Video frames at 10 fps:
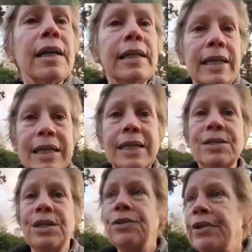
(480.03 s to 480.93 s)
an
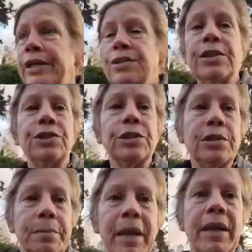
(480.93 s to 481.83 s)
easy transition
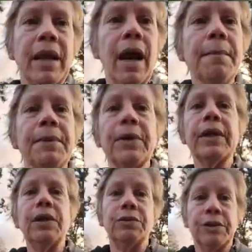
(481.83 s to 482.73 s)
to make. I'm
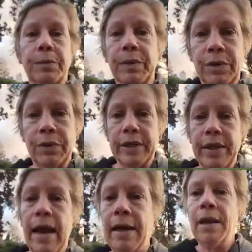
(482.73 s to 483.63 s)
gonna agree with you on
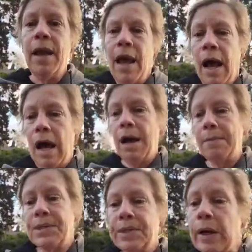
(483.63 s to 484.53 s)
that.
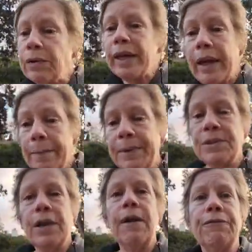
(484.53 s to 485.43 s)
Stealth
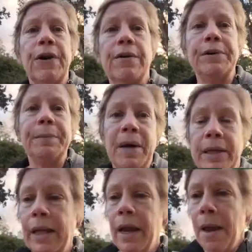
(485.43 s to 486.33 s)
camping's not for
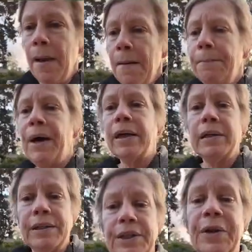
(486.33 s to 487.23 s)
everybody.
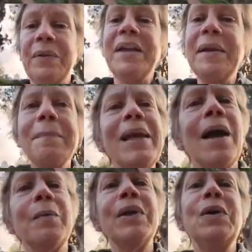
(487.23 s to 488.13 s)
But, you know, like me, I
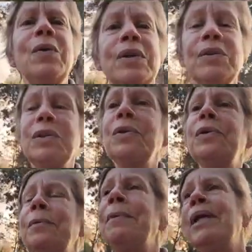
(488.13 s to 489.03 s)
want to go to
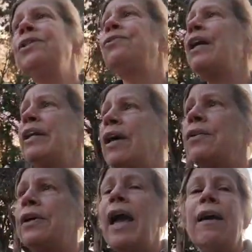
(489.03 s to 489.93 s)
Laguna Beach. Right now
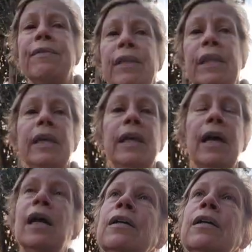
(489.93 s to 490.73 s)
they're having the,